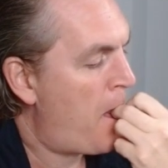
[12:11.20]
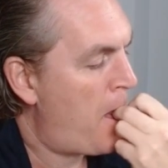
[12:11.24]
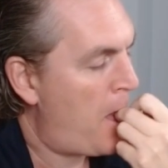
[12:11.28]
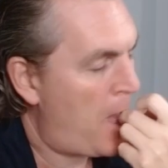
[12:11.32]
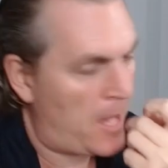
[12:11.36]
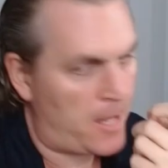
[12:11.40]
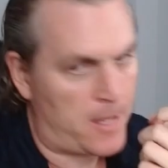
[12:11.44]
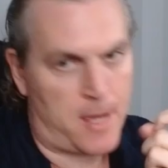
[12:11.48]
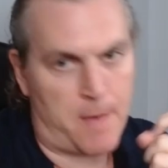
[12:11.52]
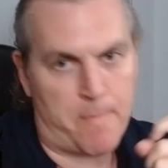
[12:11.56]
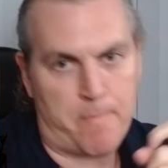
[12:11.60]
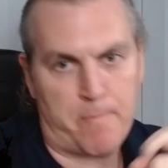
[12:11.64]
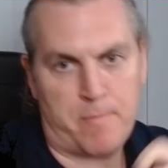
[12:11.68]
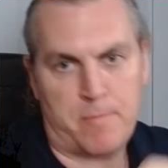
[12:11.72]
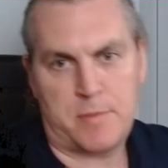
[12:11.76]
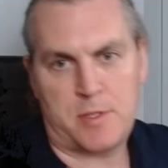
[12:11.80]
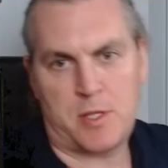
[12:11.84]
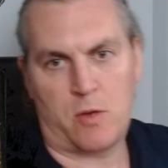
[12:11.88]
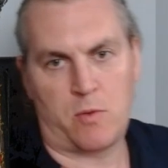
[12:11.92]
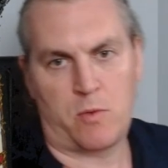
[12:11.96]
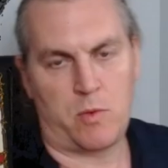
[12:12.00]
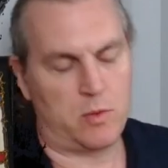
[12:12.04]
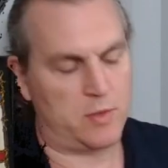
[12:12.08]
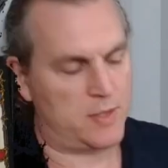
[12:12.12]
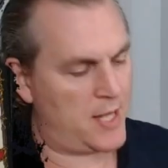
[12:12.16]
Yep, so
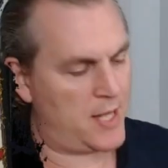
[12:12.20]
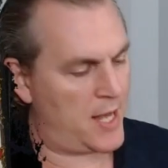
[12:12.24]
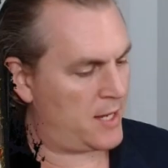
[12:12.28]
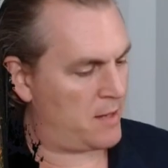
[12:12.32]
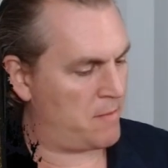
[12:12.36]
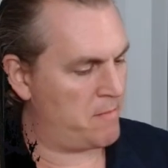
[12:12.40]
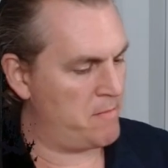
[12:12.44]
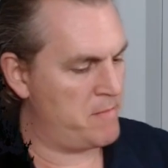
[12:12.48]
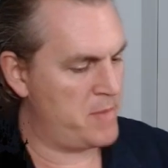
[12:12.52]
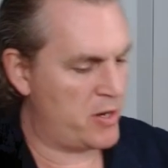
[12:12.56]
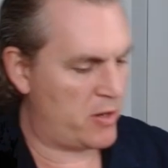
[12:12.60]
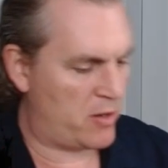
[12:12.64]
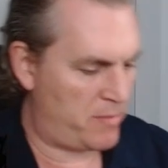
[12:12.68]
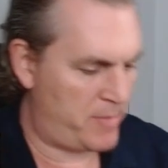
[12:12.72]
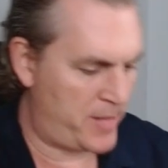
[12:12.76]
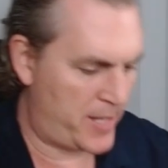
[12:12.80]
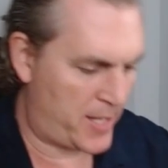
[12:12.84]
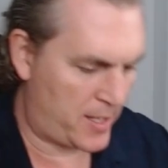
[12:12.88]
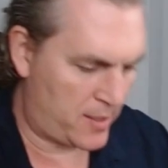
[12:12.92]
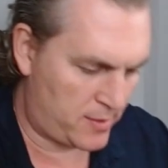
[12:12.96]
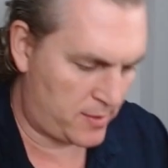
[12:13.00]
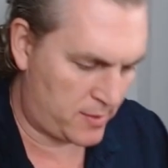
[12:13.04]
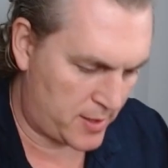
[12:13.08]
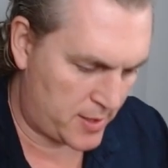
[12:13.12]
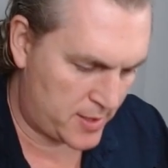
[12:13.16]
we'll take
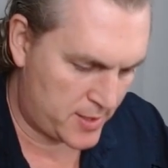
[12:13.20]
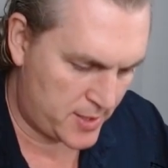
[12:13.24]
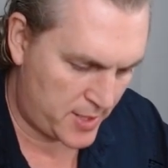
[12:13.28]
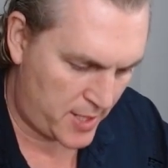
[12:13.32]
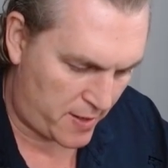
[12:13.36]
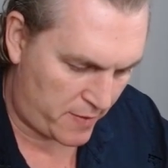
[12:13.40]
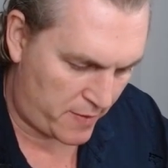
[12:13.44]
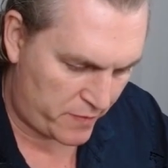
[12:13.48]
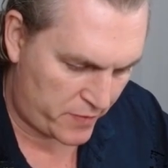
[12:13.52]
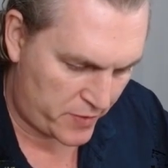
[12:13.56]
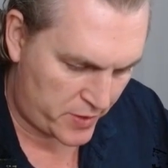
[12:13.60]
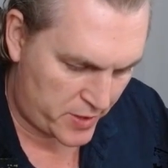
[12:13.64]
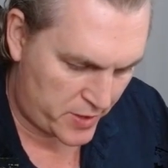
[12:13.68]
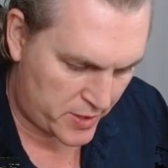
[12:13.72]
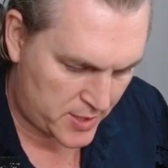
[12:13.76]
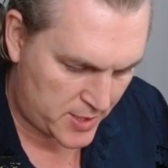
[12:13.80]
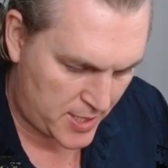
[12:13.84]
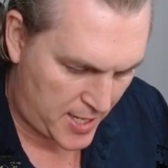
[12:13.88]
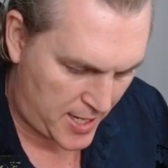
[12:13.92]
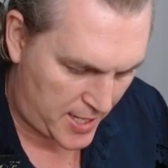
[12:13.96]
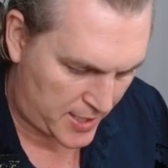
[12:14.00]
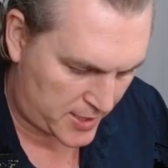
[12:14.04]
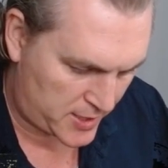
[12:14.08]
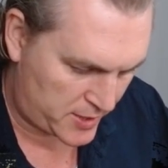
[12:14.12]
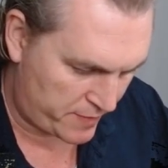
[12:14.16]
Mirabelle as our first
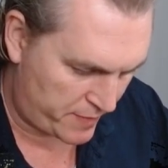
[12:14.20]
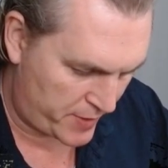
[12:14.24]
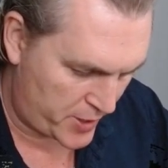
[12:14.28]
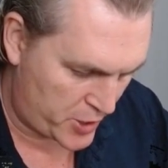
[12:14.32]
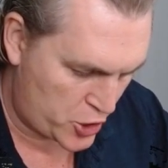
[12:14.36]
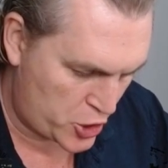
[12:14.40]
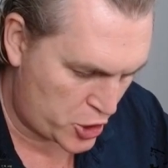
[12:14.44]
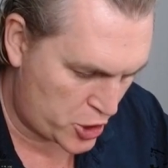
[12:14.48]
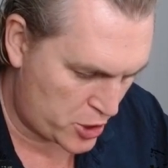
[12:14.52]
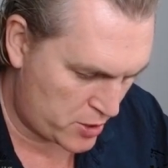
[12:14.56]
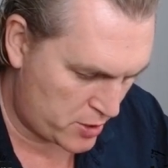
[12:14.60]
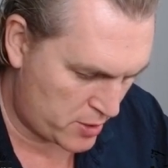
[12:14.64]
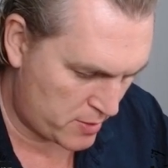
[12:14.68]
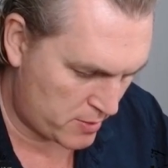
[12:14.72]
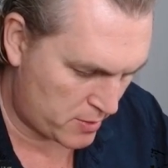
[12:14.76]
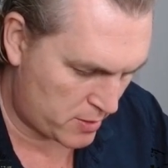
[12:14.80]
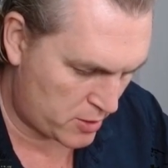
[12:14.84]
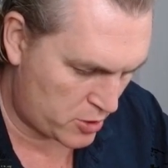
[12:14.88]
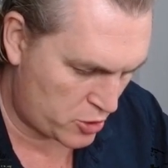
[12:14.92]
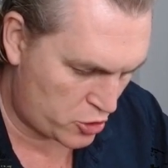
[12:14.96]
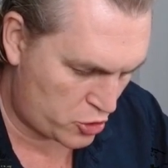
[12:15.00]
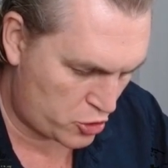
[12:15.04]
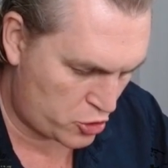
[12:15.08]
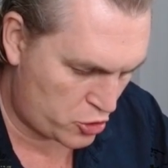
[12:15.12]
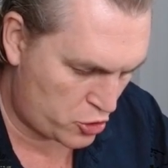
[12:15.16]
activation.
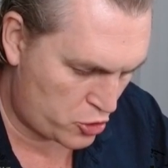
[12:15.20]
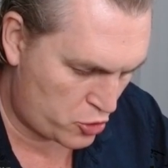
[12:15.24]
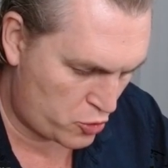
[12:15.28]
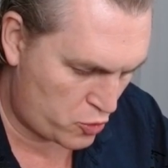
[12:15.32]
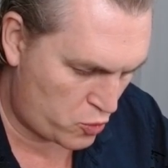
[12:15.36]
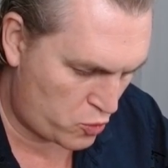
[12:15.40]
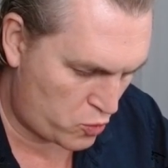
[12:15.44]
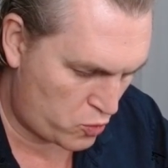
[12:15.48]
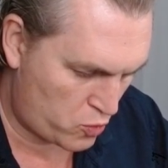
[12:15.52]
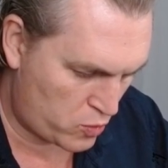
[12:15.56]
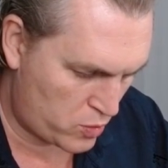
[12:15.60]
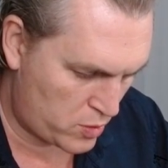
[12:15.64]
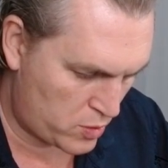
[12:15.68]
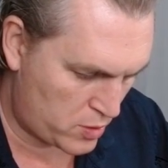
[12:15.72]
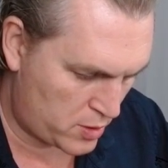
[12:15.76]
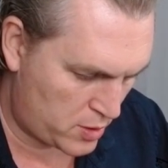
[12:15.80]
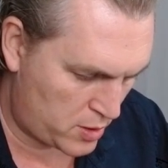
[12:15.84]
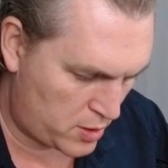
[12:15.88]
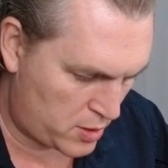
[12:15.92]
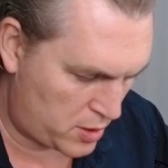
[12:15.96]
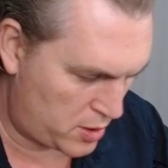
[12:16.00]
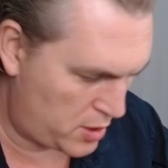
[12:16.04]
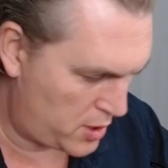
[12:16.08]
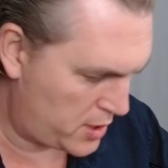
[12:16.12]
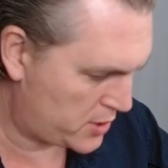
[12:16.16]

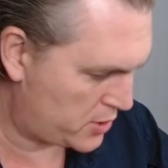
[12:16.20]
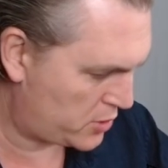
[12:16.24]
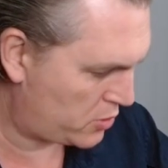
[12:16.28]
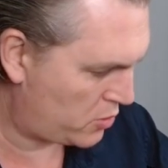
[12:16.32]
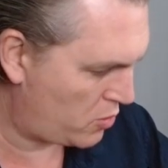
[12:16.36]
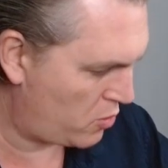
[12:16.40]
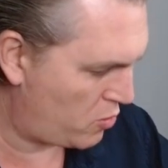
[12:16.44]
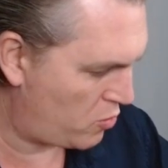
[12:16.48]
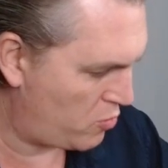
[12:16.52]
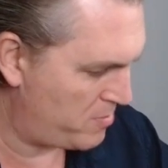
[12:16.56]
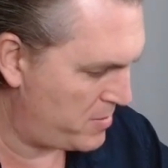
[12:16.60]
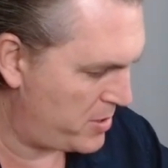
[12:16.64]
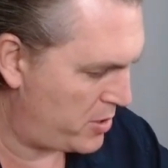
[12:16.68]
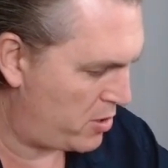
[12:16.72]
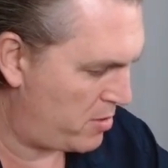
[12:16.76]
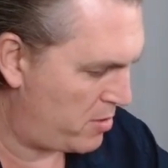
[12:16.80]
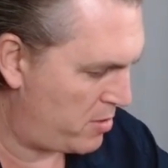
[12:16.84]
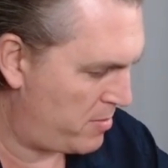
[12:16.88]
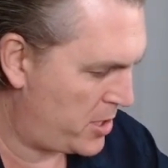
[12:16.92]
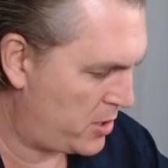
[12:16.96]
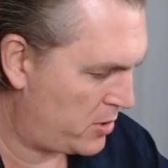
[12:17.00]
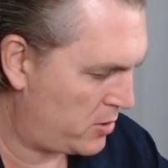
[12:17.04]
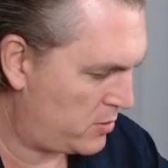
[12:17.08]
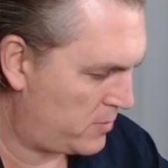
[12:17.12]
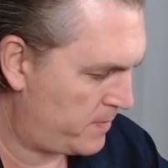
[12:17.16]
Let's go,
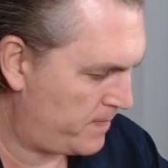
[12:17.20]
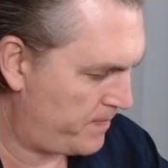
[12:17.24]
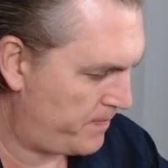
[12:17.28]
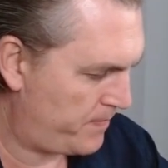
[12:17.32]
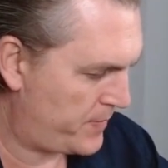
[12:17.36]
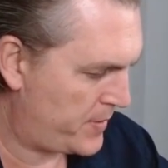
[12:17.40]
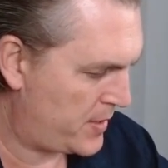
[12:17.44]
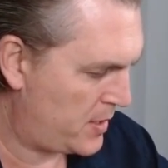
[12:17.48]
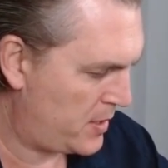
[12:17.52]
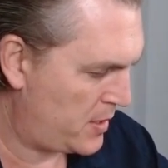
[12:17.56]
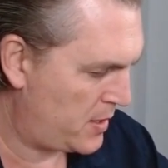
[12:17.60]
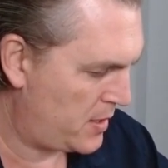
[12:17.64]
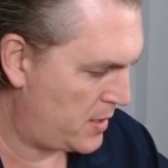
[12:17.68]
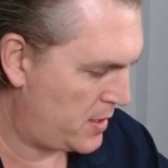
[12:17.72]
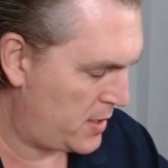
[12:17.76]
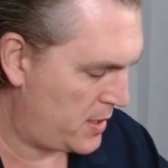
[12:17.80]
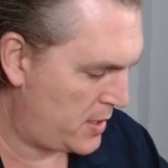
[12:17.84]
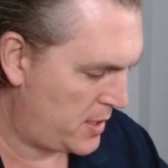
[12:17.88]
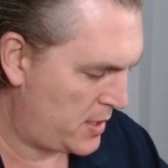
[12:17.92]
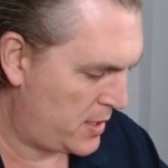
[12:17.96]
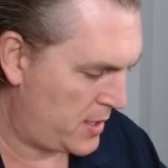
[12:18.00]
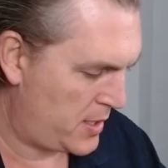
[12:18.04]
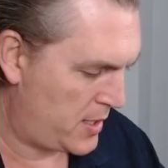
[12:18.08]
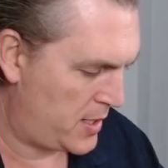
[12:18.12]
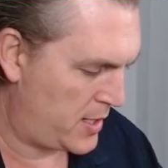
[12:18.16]
Mirabelle.
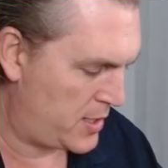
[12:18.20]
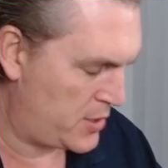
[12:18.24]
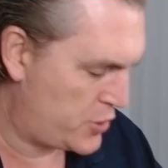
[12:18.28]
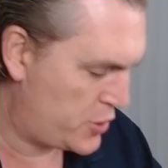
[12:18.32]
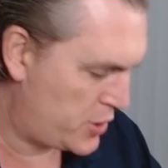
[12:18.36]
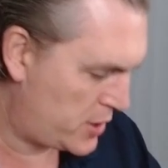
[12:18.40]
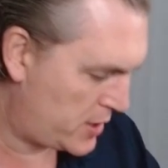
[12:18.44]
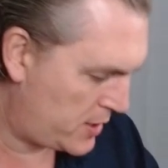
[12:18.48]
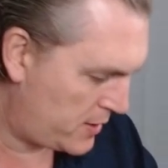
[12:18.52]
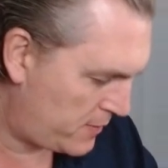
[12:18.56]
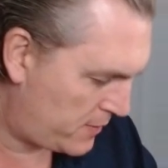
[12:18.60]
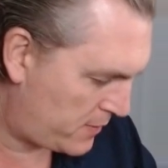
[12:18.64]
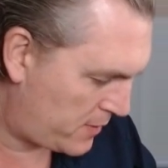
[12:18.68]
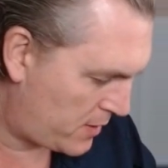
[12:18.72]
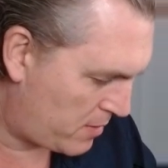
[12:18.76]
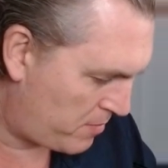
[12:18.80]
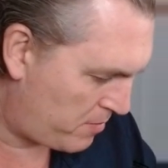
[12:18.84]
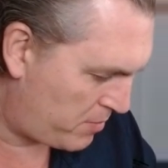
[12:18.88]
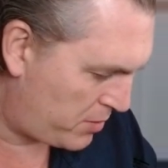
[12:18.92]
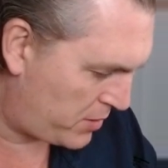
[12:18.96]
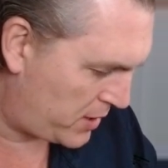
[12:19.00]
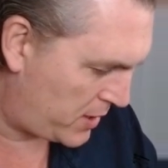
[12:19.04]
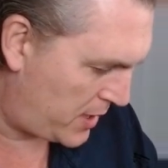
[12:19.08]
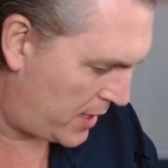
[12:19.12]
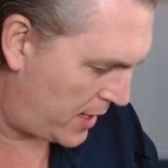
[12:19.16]
And she is going to
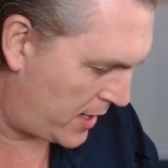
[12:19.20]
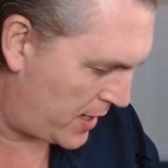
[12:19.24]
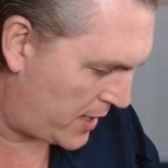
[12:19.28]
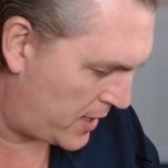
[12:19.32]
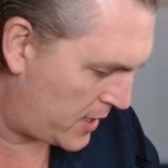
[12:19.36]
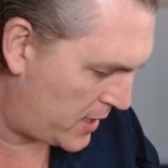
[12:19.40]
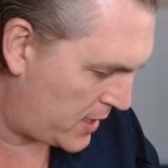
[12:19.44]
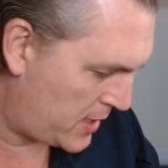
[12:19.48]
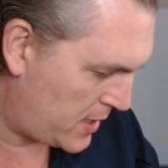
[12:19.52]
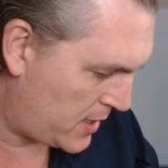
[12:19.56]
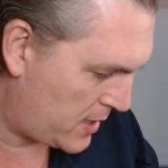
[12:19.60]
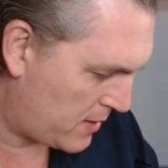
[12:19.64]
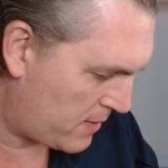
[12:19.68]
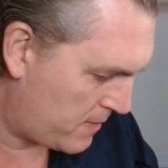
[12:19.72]
play